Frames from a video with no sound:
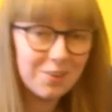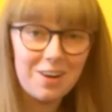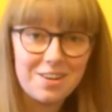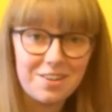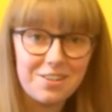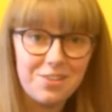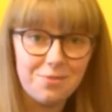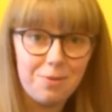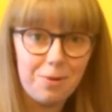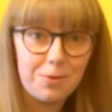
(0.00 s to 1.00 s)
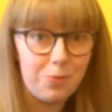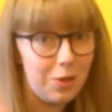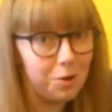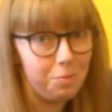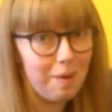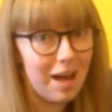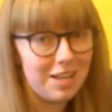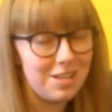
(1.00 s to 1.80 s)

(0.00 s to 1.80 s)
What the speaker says: Congratulations folks, we are back